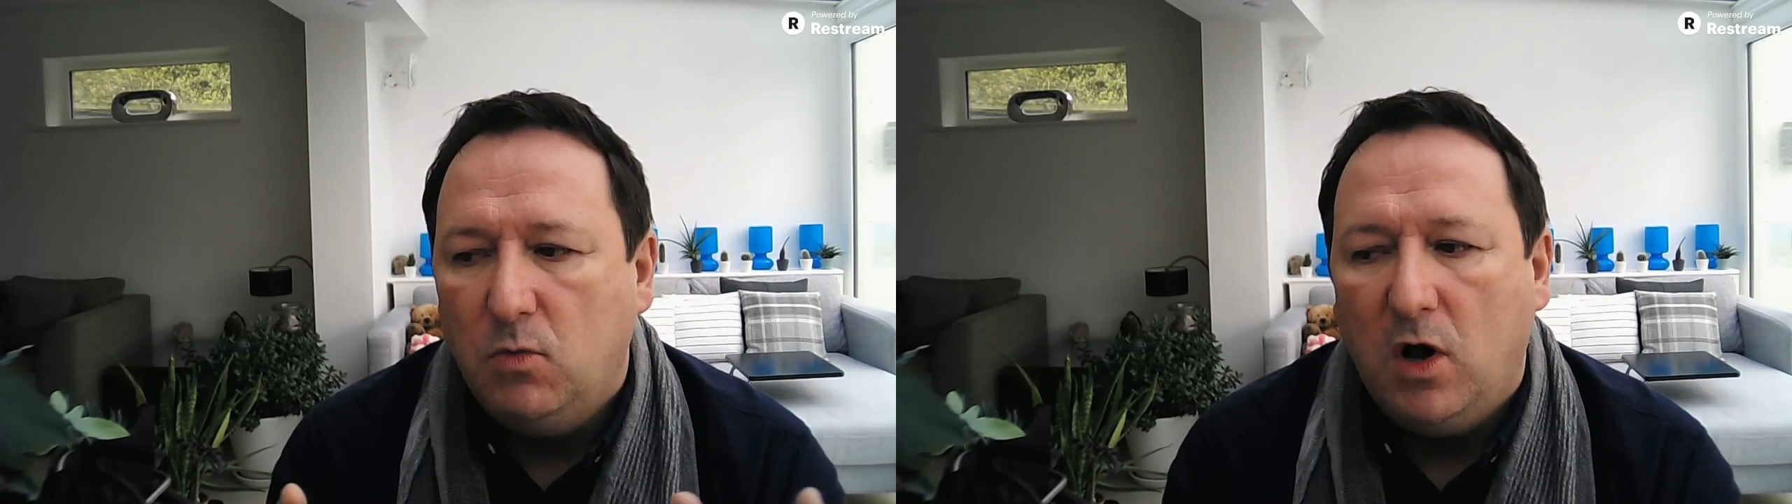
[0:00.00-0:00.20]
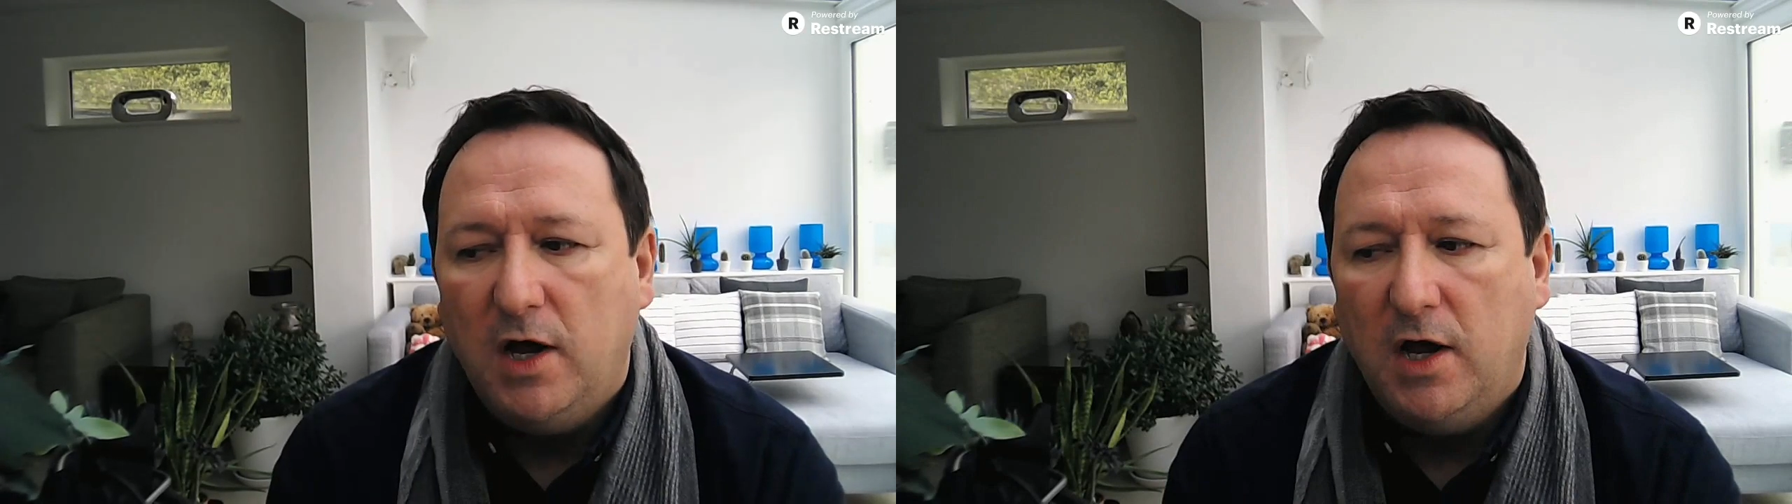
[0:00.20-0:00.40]

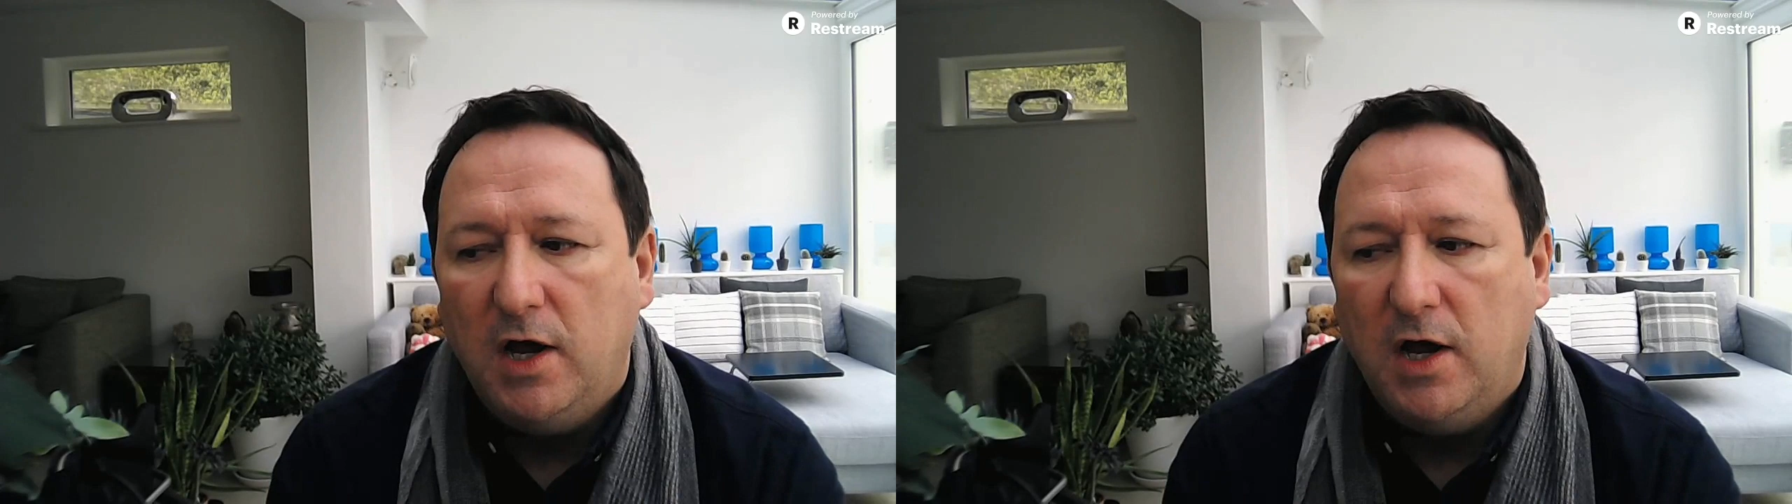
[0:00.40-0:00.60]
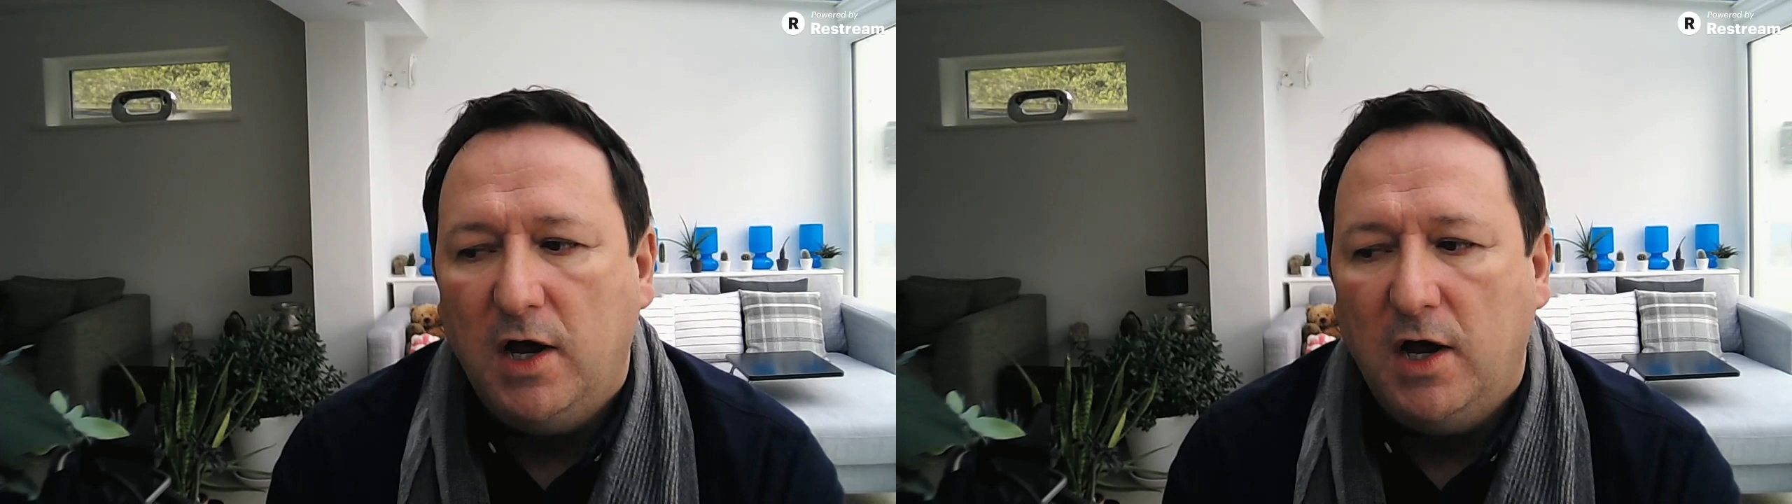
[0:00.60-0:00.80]
why
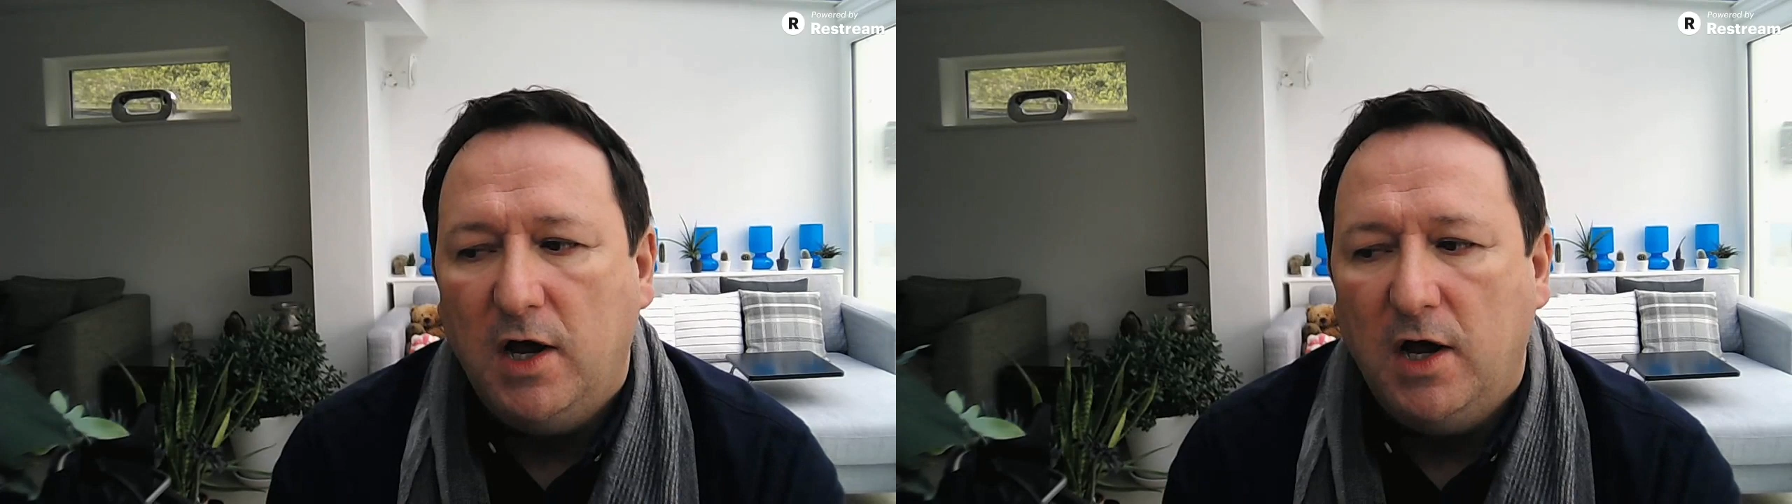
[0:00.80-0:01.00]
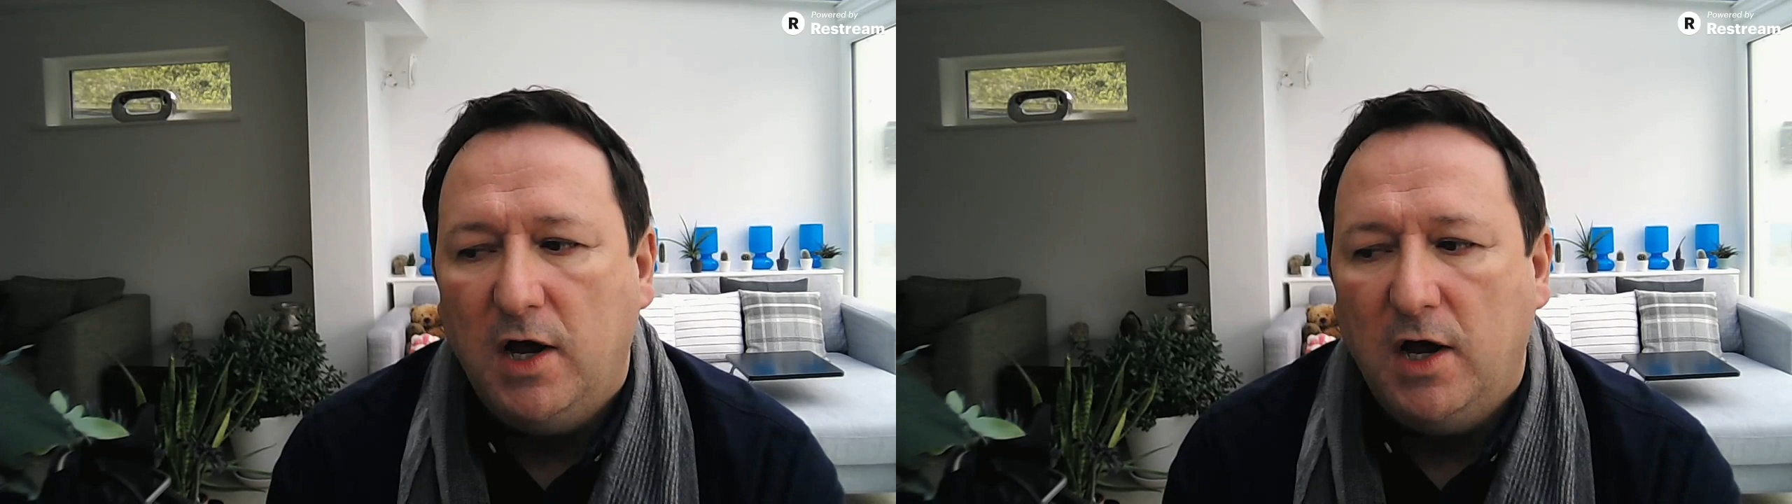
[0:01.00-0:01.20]
not
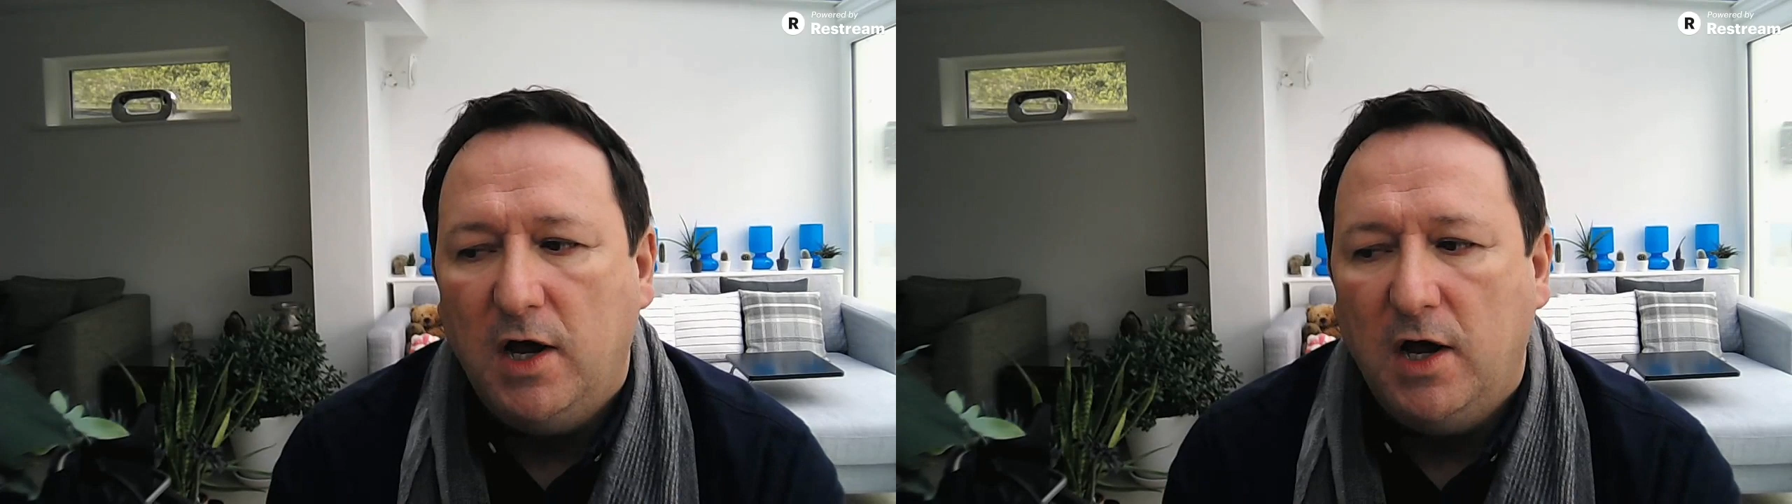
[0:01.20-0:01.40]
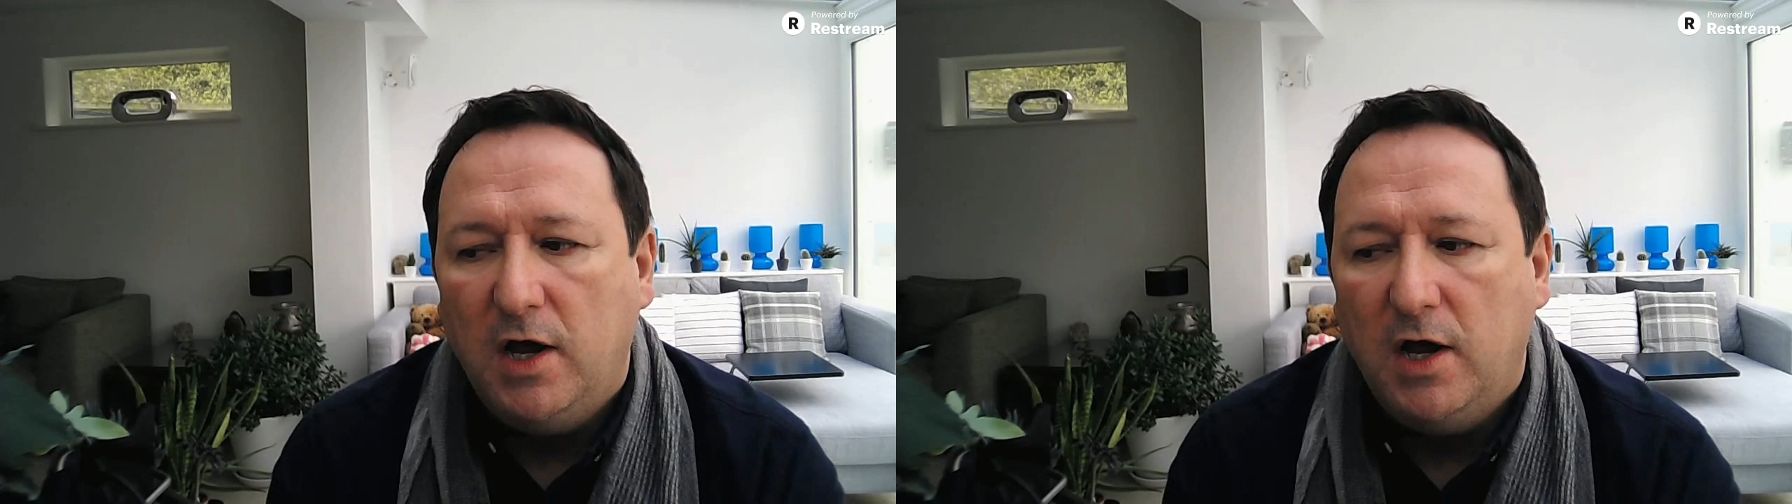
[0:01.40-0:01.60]
give
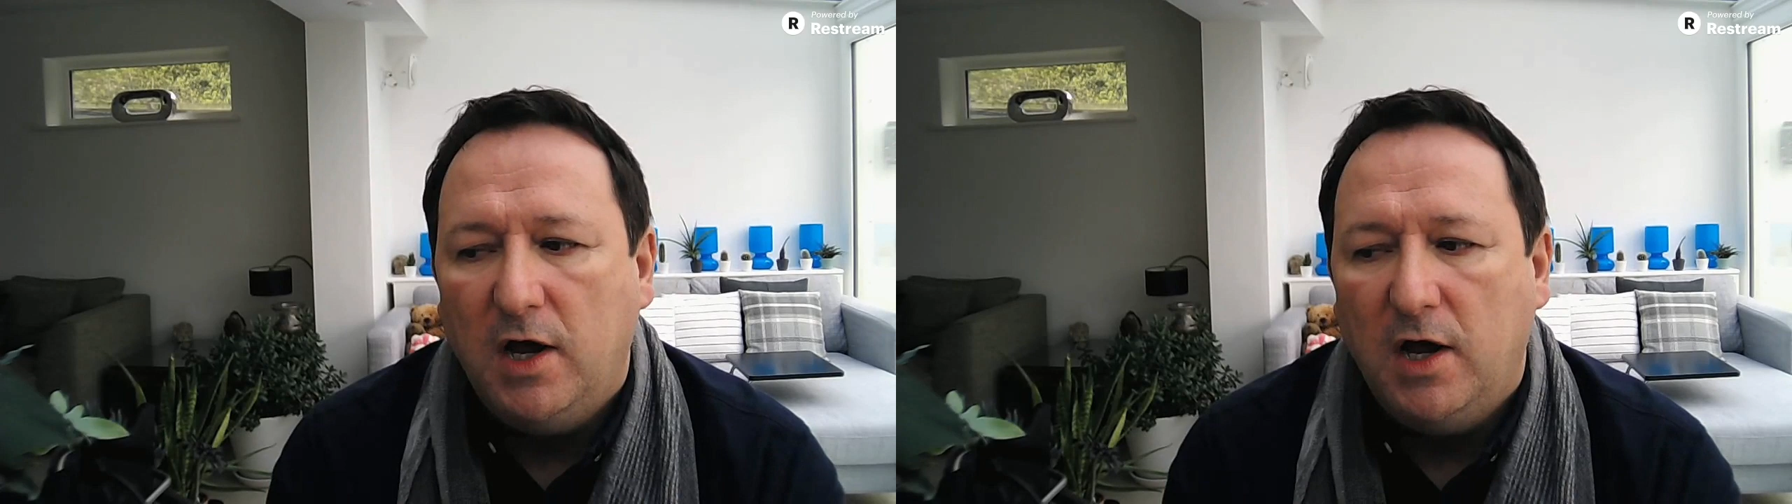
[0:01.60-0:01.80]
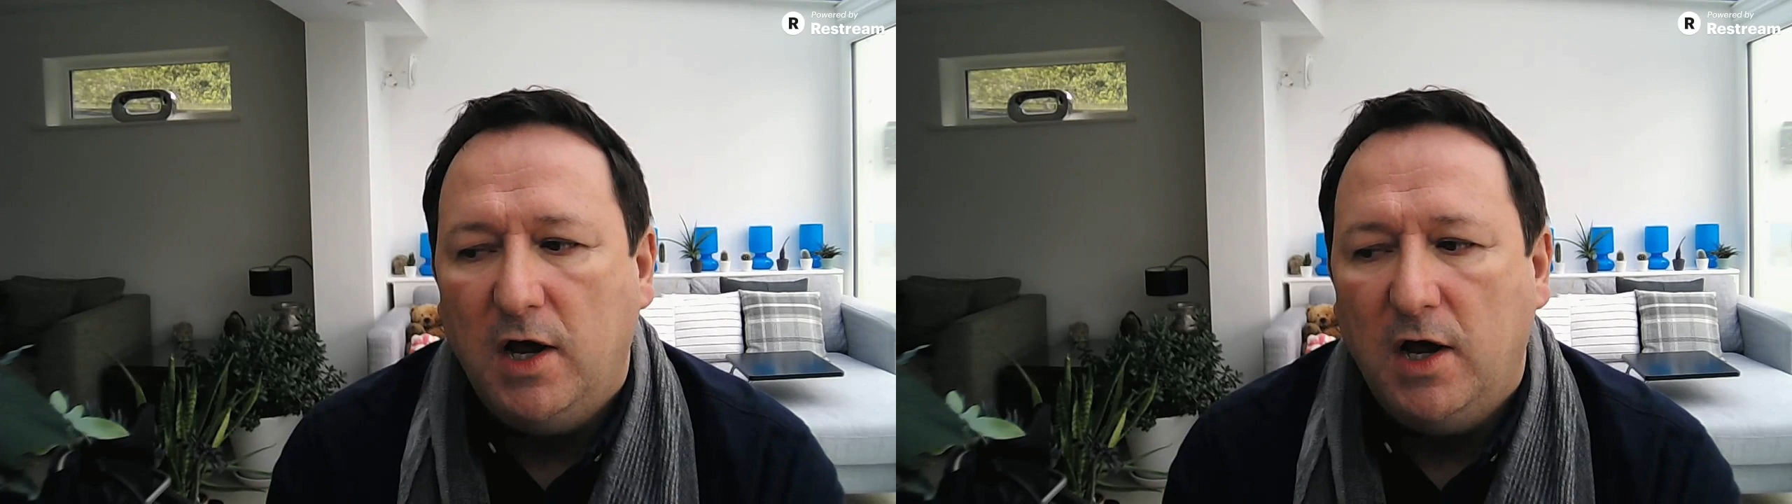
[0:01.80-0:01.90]
something like